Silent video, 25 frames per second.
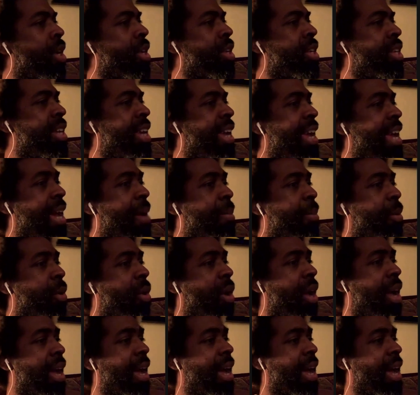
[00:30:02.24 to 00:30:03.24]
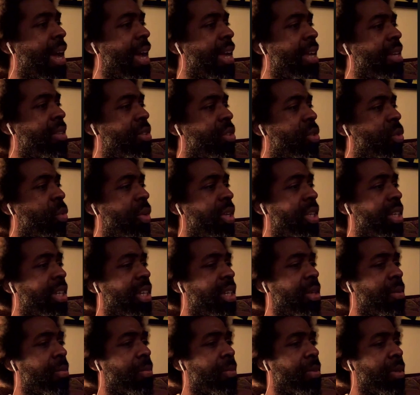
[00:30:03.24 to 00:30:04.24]
Yeah, but I'm
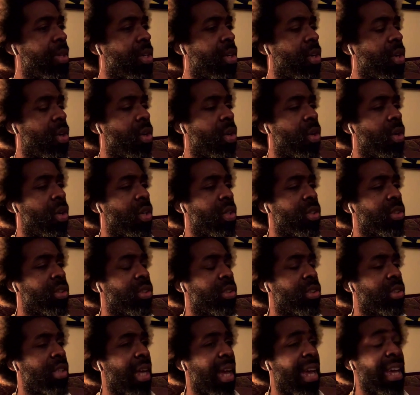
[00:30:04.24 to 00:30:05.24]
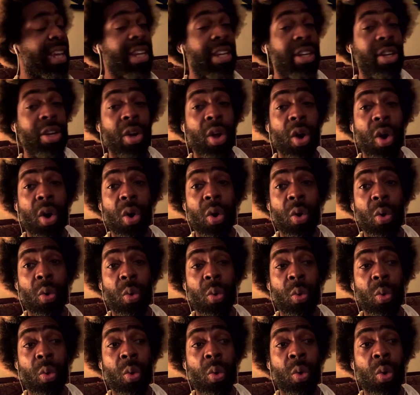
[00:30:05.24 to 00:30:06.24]
drinking because I
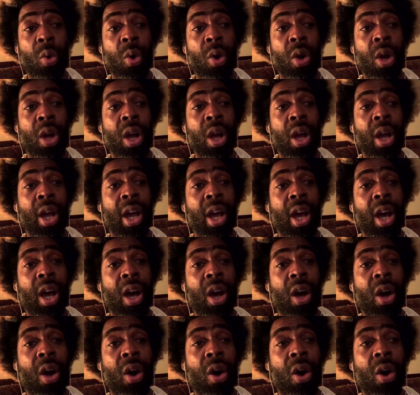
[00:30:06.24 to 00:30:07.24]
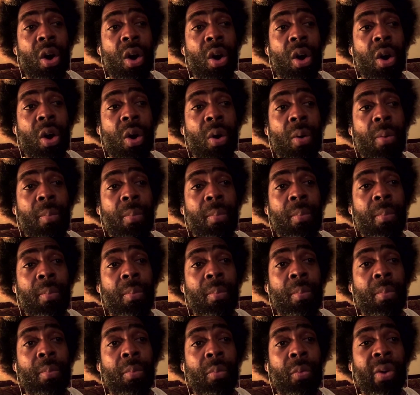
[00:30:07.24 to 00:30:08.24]
know
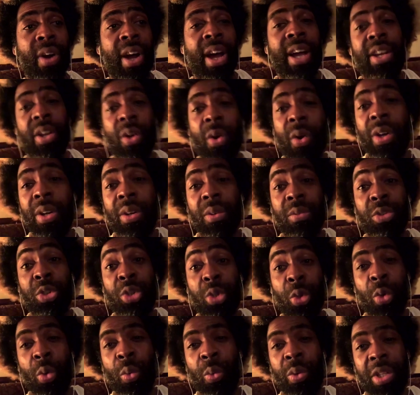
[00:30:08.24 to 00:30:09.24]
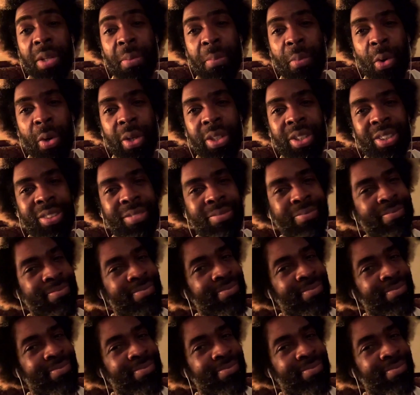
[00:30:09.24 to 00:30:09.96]
when I go on tour with the boys,